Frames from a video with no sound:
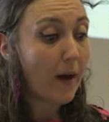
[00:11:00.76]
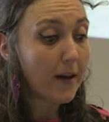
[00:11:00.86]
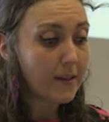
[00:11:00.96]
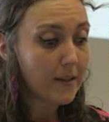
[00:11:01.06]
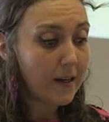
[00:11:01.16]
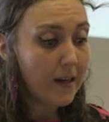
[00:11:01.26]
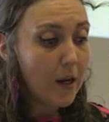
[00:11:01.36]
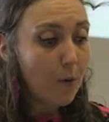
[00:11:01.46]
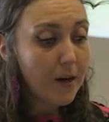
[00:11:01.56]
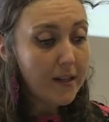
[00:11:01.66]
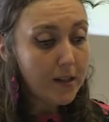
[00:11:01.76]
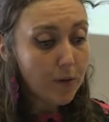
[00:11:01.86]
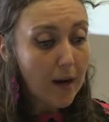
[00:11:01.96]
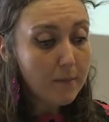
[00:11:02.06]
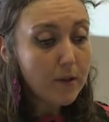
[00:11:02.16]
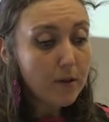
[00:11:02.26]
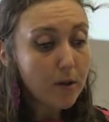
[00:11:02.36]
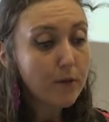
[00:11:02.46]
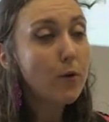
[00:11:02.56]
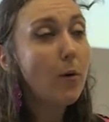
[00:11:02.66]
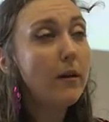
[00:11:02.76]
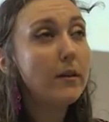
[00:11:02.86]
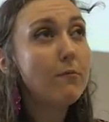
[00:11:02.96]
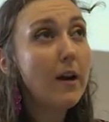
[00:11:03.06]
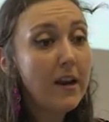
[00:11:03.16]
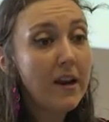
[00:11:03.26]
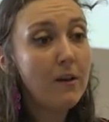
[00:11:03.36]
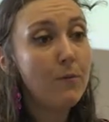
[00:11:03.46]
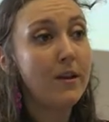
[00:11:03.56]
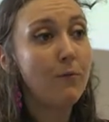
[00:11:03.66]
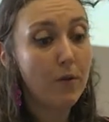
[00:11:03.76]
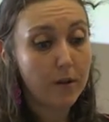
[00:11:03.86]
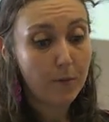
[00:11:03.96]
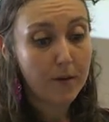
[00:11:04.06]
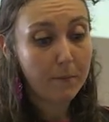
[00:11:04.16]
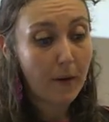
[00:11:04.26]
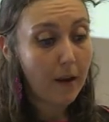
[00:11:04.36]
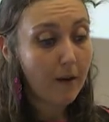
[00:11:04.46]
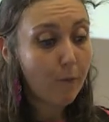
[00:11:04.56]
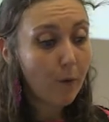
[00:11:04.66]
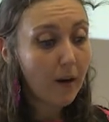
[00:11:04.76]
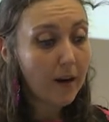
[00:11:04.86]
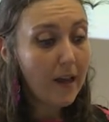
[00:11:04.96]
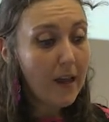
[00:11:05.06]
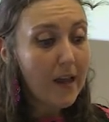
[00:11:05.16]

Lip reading: West, where he describes the search for quality writing within Wordsworth's body of work